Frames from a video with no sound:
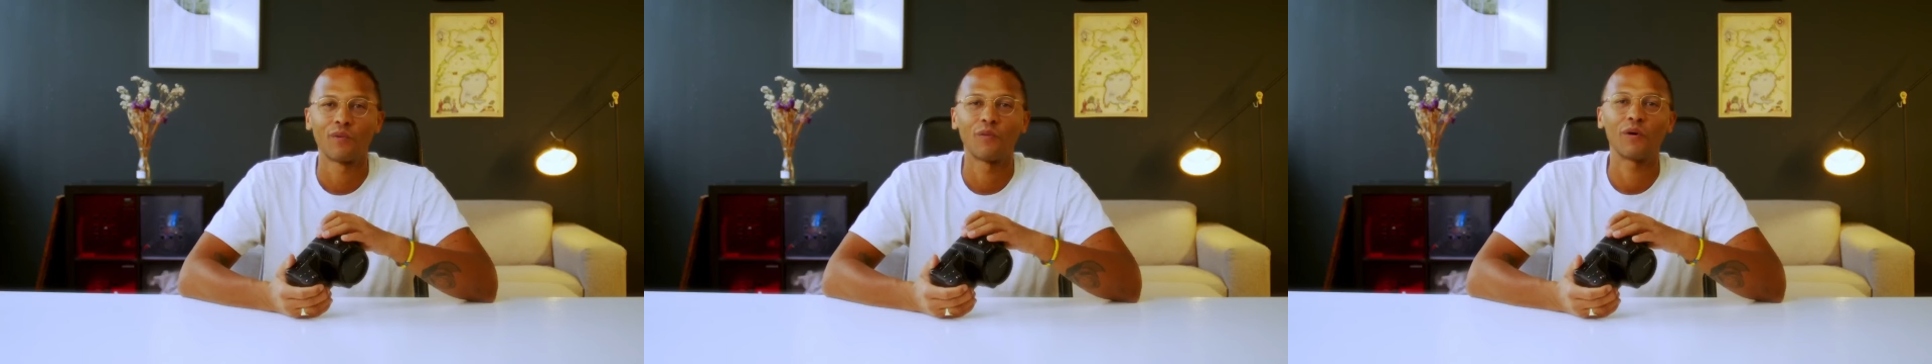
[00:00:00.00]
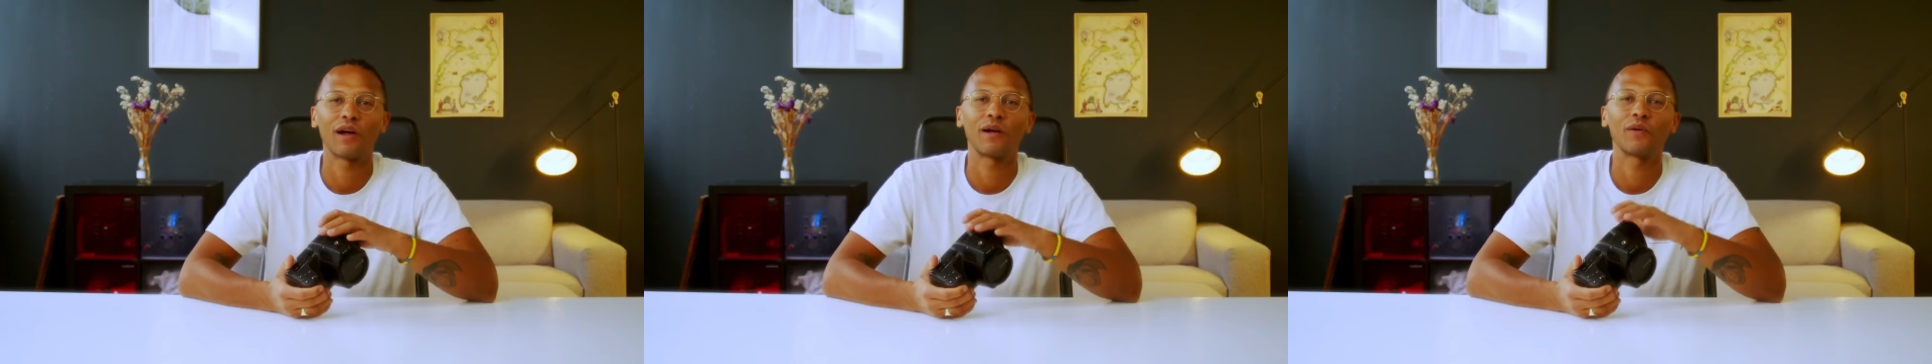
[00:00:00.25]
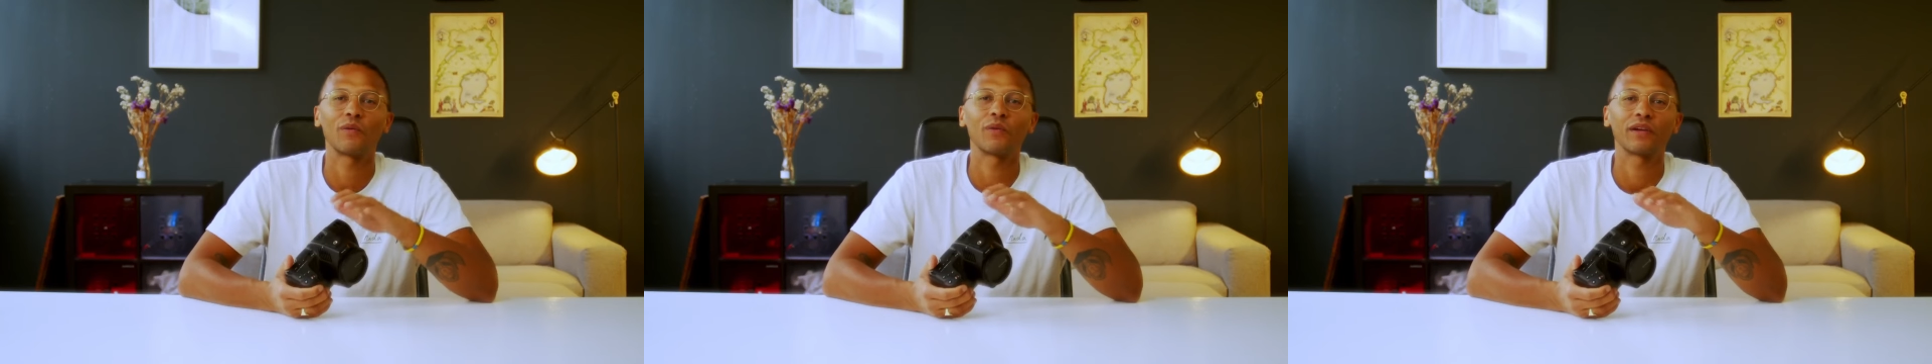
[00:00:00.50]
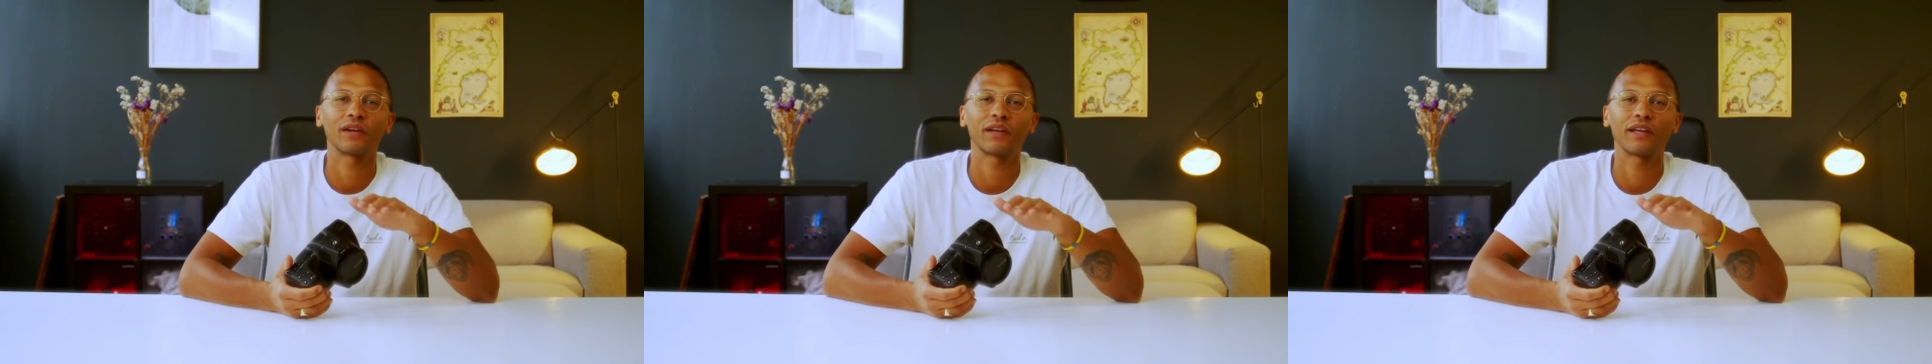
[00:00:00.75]
While
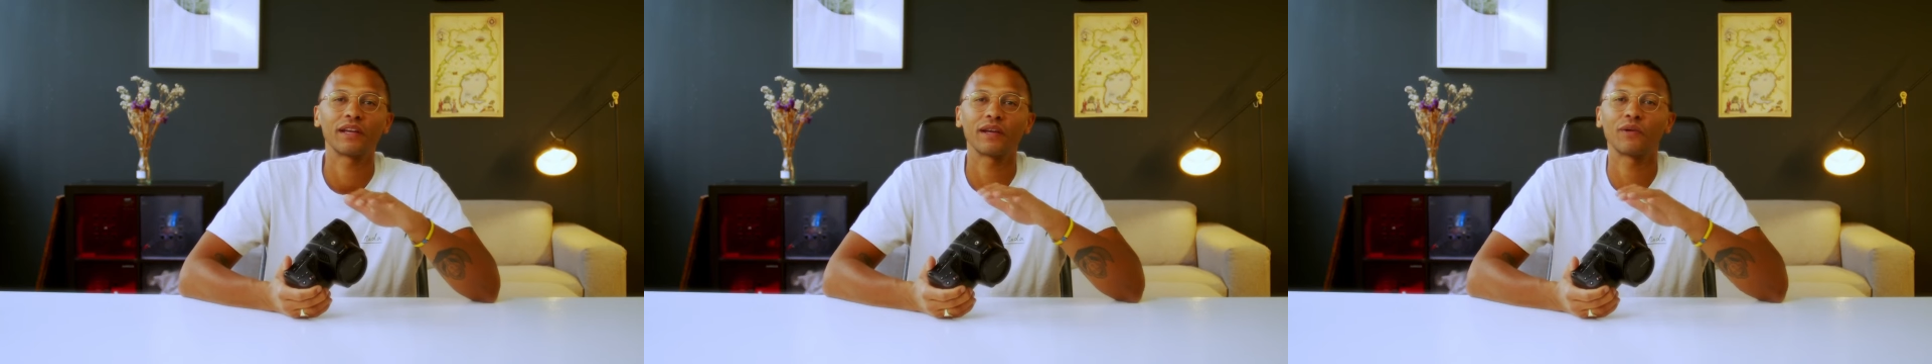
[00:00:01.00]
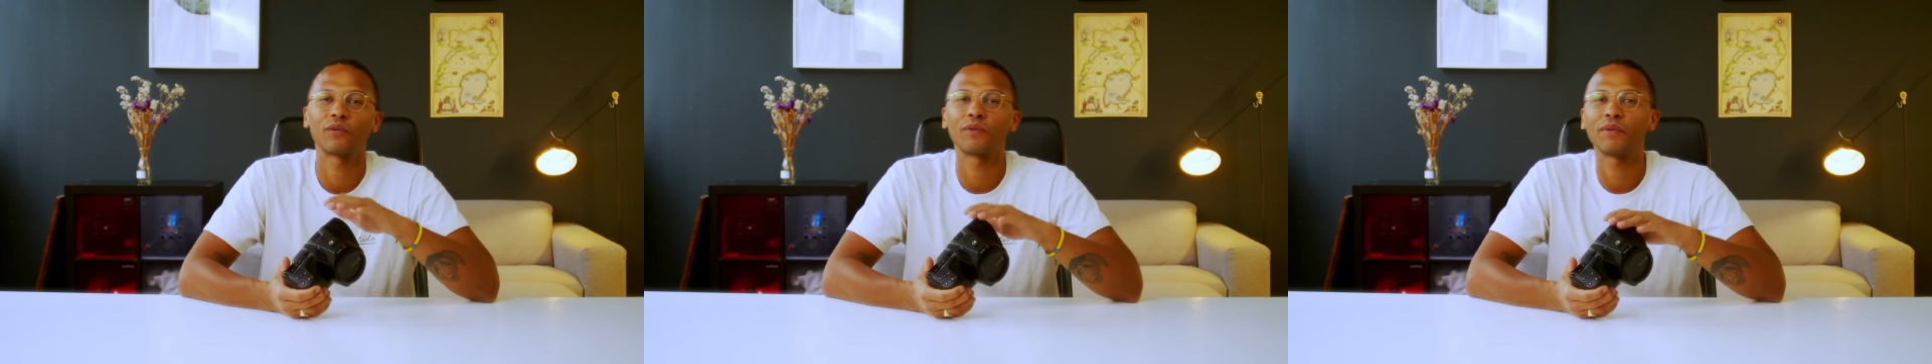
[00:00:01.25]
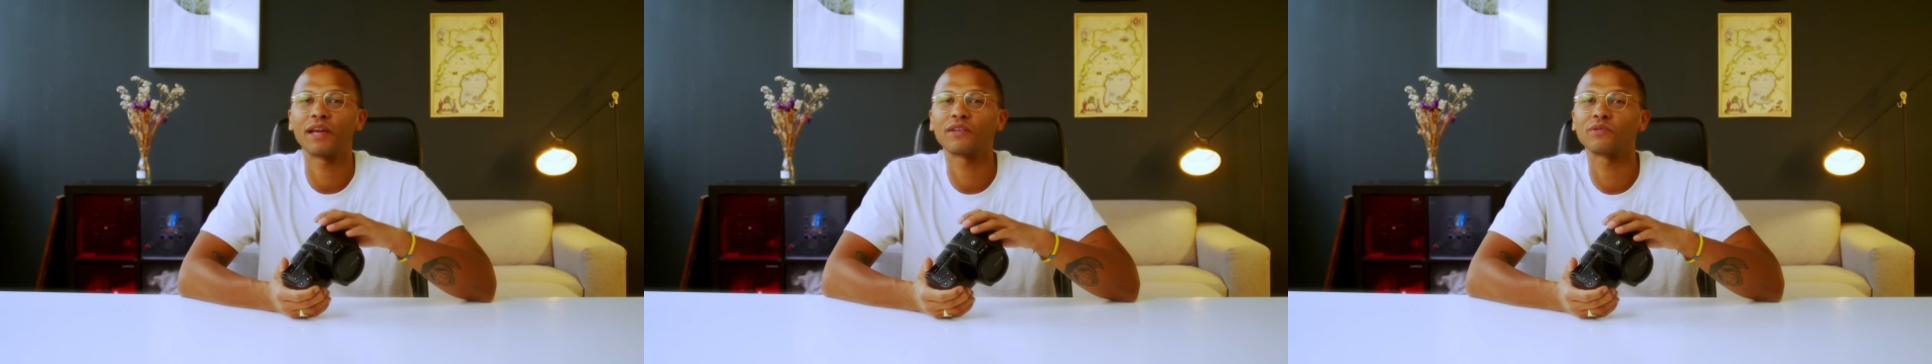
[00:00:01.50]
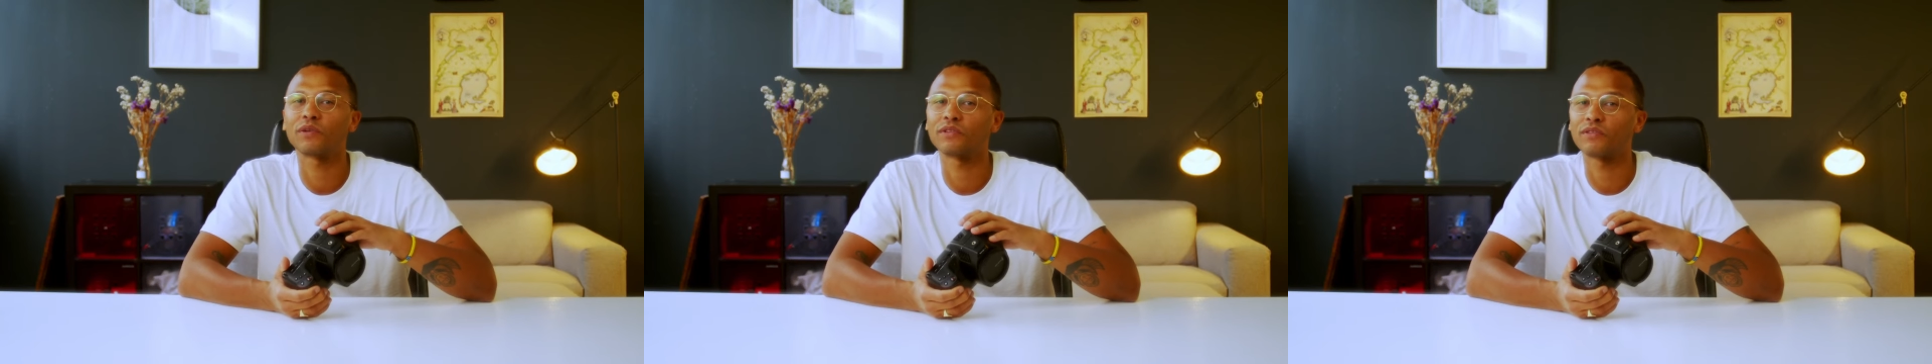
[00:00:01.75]
we are here, we may
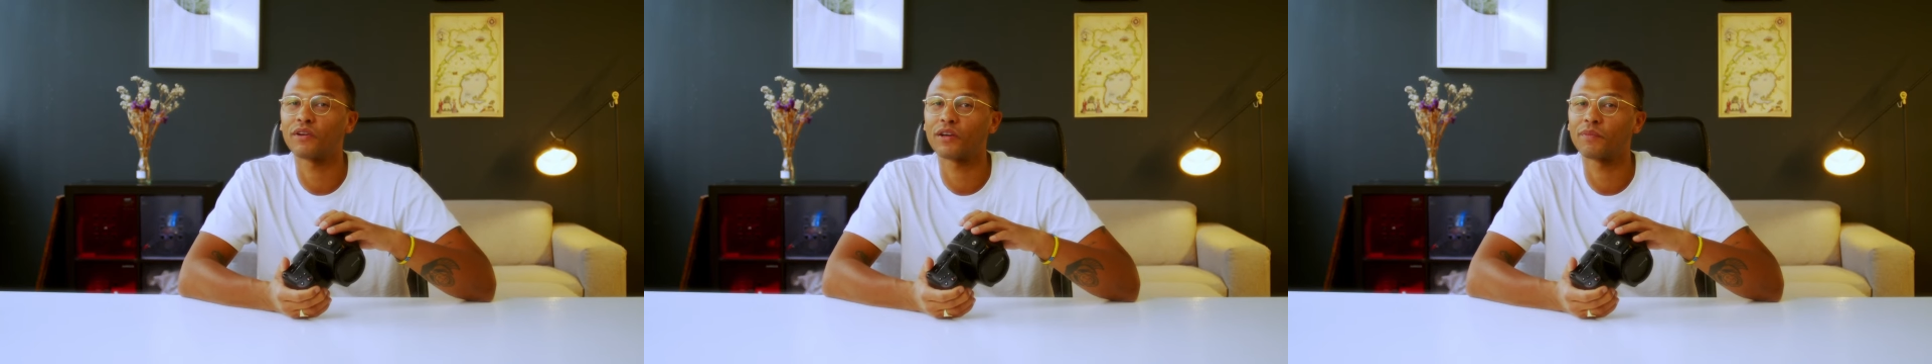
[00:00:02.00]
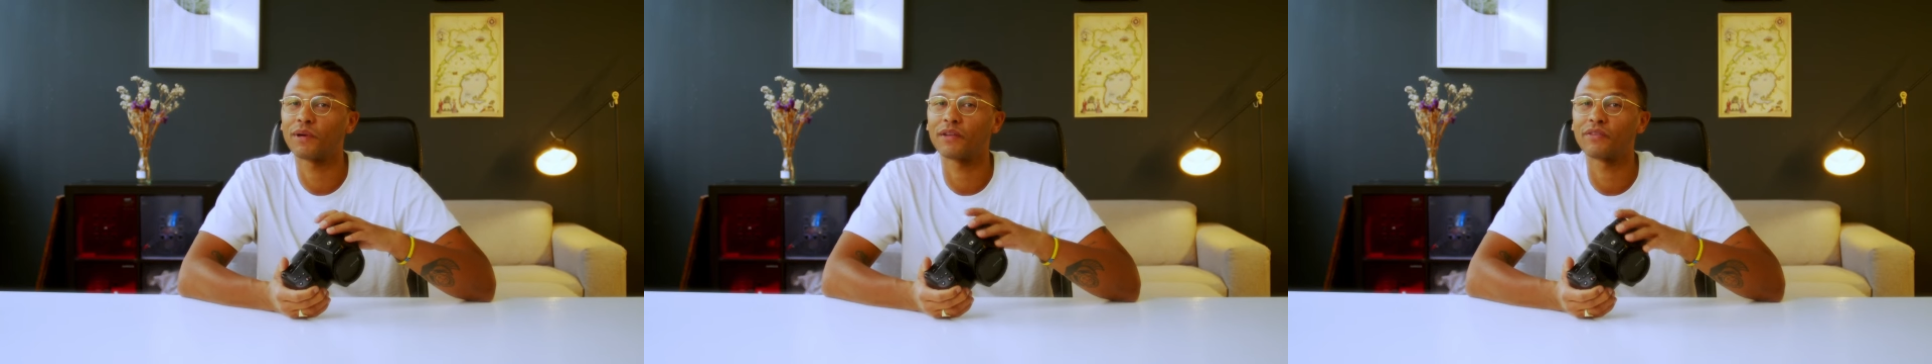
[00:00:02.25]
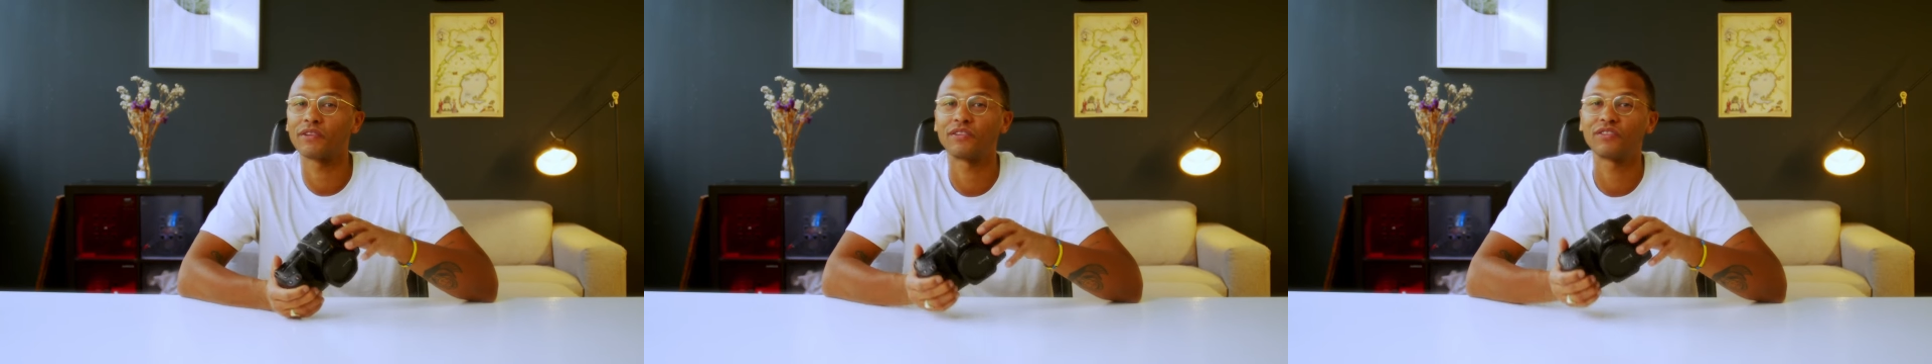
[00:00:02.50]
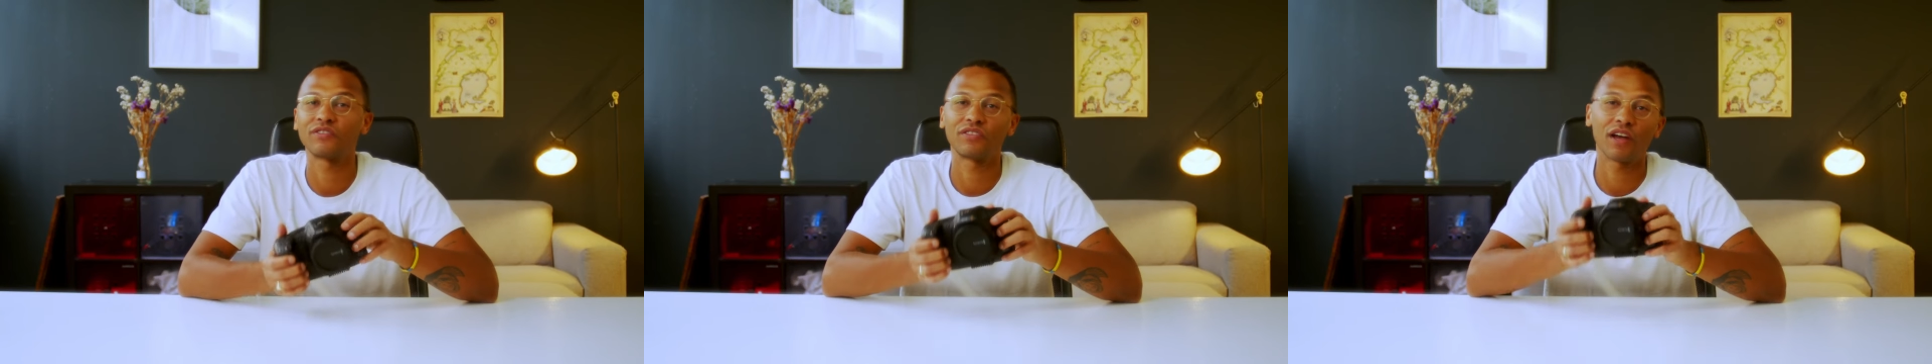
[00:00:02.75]
as well talk about the
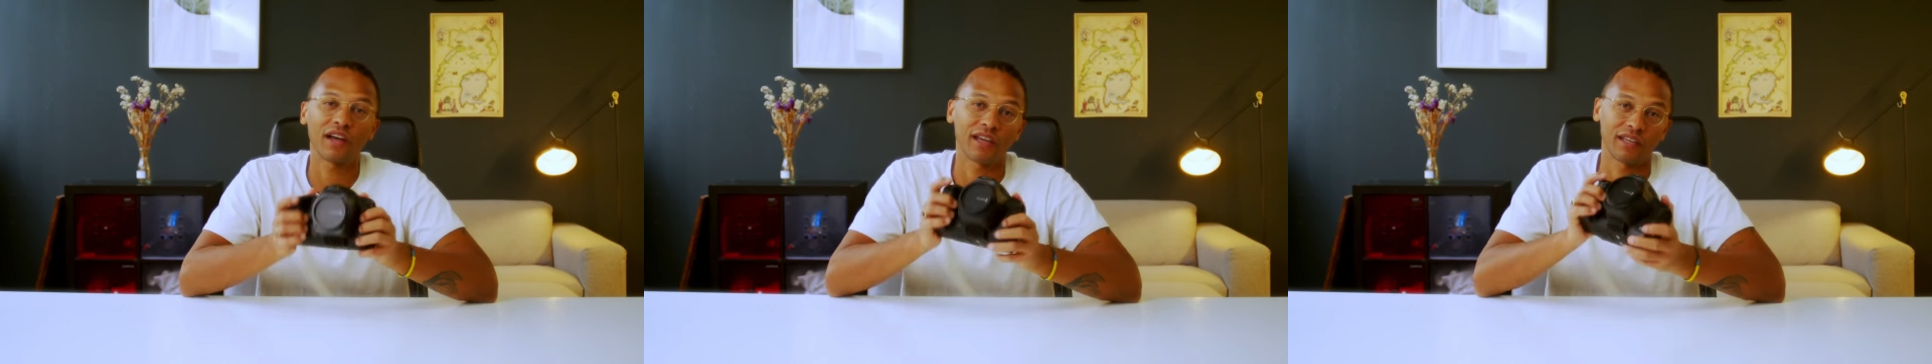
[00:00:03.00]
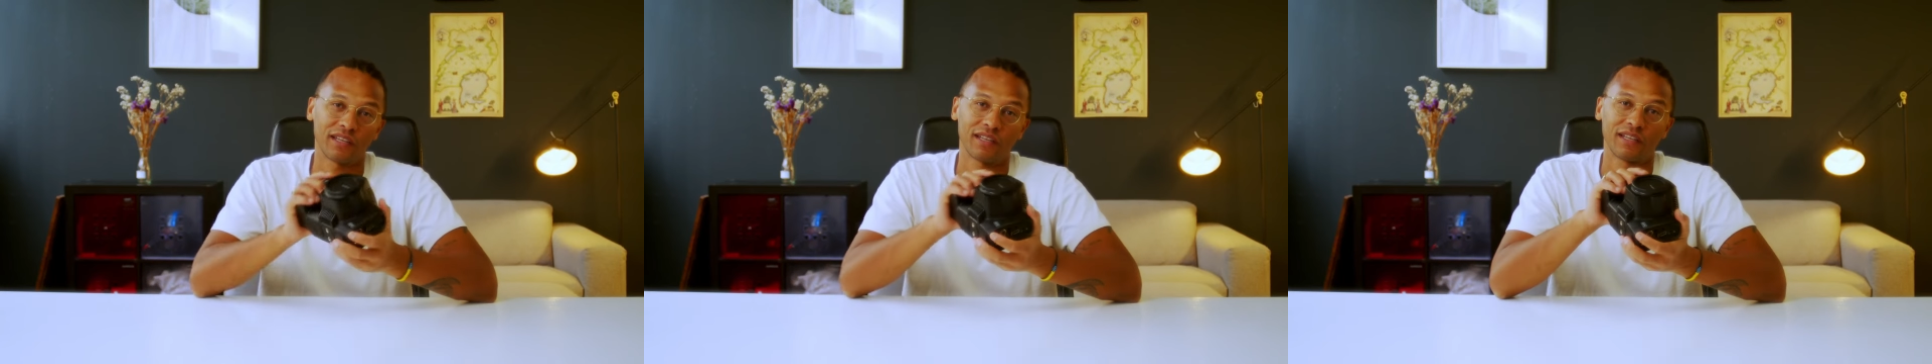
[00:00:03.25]
design.